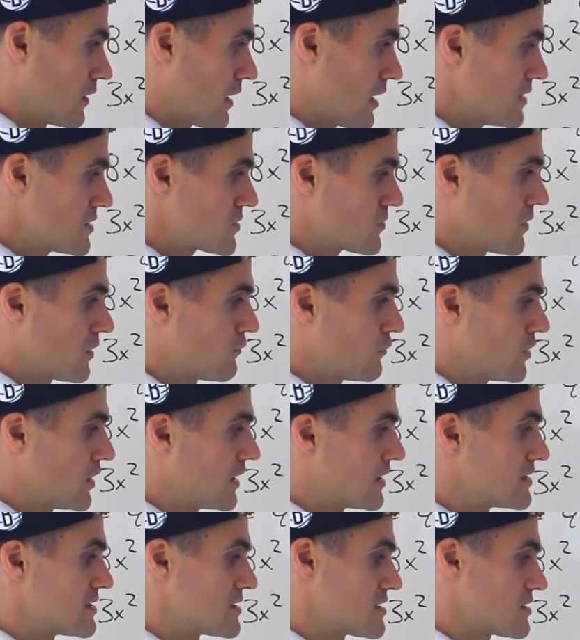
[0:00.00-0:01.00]
Okay, so whenever you
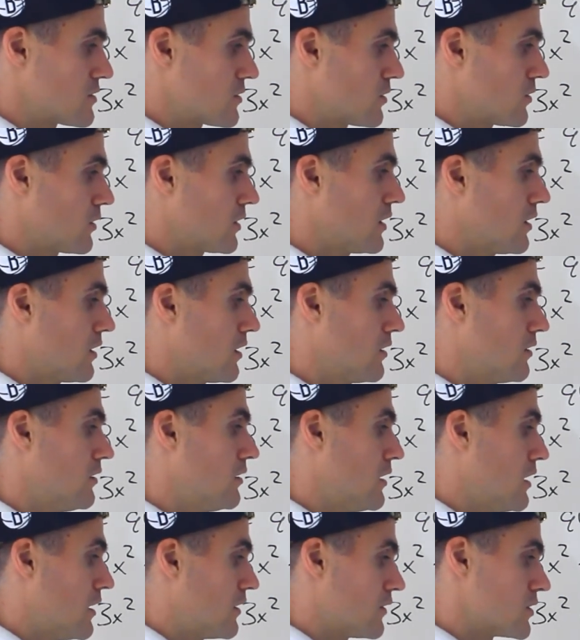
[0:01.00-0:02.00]
get a zero here,
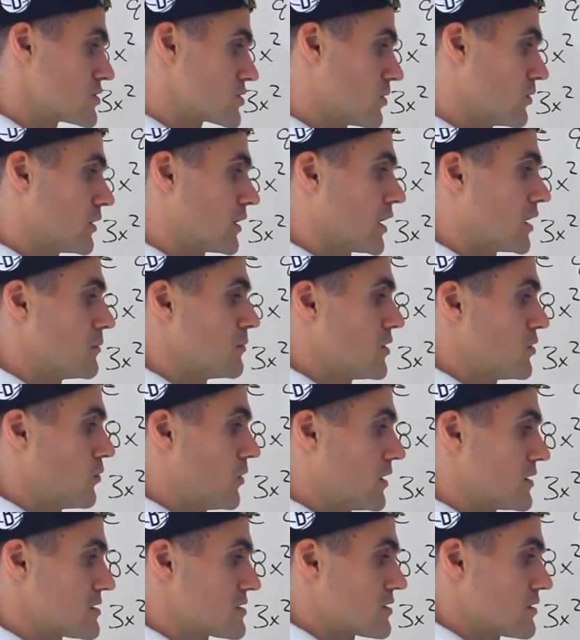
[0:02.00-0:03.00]
there's only gonna be
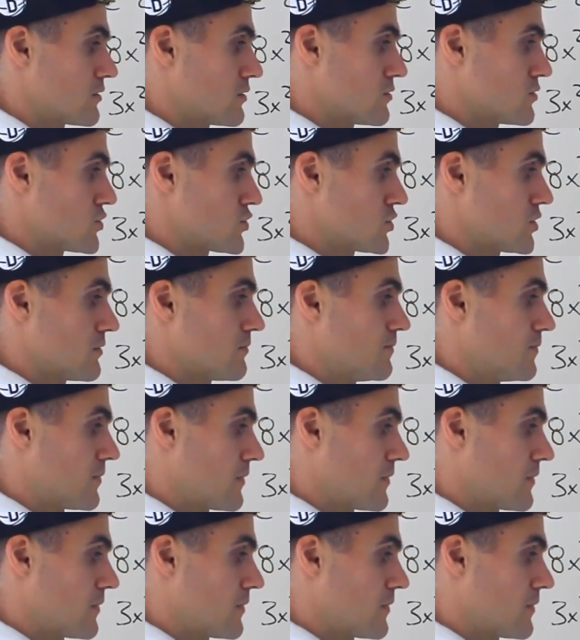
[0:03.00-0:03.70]
one solution.